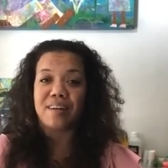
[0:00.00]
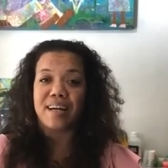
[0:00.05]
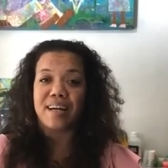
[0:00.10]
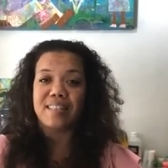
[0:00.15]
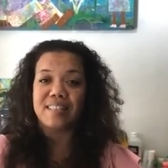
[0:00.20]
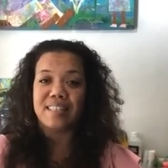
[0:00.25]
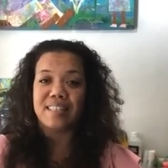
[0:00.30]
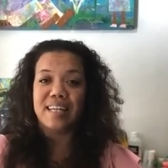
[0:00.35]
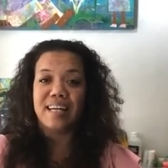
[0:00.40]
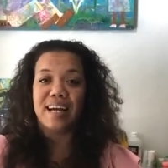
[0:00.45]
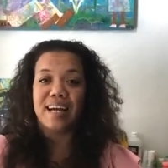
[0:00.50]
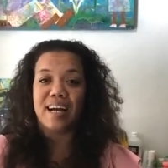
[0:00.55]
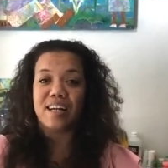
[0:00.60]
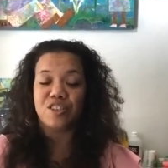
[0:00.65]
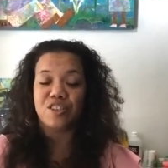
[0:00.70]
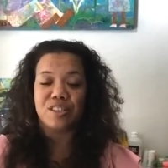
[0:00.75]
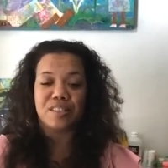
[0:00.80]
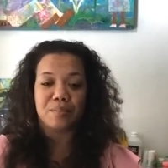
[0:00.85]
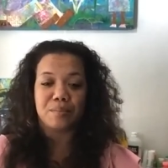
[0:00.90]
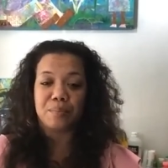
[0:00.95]
an idea. I
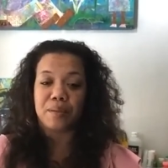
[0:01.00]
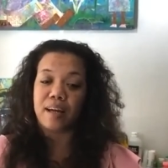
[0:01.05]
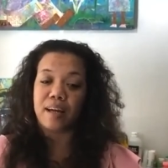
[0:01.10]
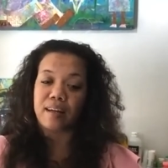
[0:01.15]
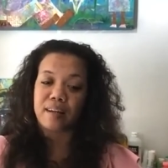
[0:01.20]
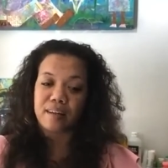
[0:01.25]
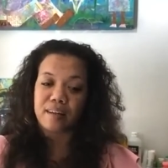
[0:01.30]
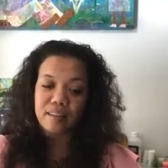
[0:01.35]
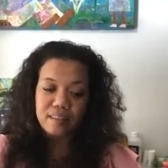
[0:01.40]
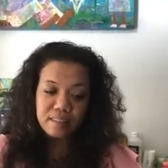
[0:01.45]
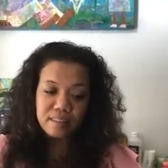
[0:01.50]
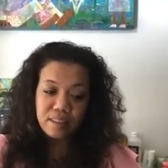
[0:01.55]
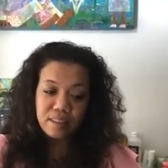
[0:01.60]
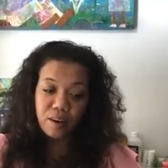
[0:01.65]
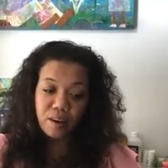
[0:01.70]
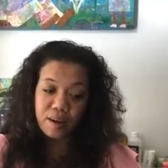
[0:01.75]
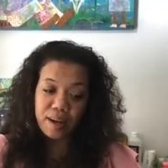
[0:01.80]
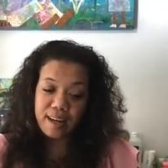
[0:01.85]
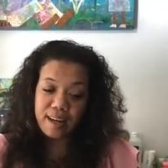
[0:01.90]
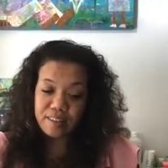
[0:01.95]
just like,
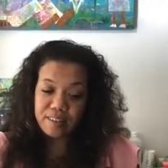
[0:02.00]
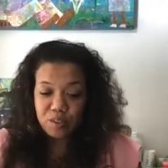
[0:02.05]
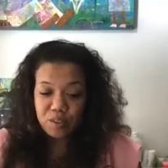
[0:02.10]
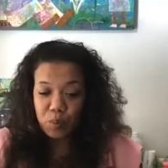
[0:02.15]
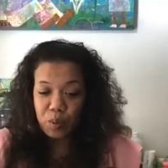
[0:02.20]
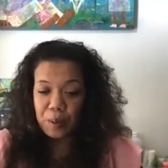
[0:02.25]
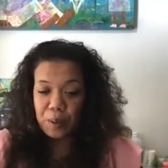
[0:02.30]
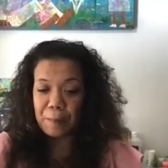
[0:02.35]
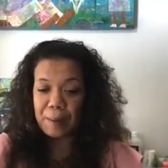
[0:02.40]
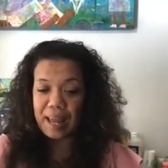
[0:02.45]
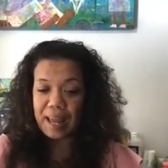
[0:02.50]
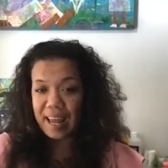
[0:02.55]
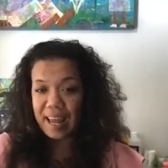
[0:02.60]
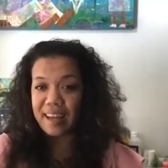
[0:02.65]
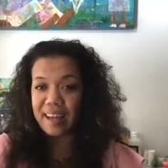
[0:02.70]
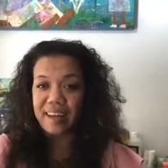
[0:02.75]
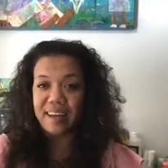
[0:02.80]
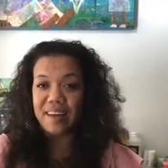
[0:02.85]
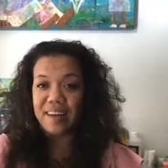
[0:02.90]
okay, I just want to paint.